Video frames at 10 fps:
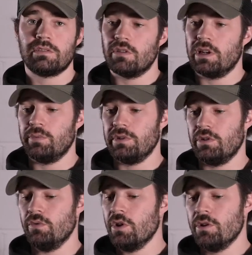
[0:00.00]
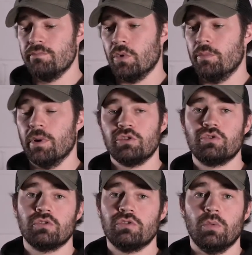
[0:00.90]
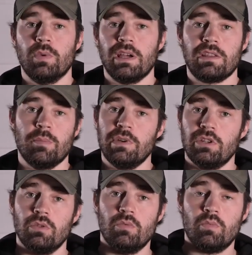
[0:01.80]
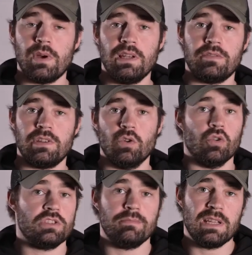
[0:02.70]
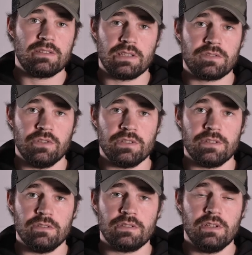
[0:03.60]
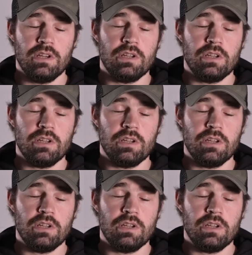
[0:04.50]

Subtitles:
It's not like we do more monostructural work than we do weightlifting or gymnastics, for instance.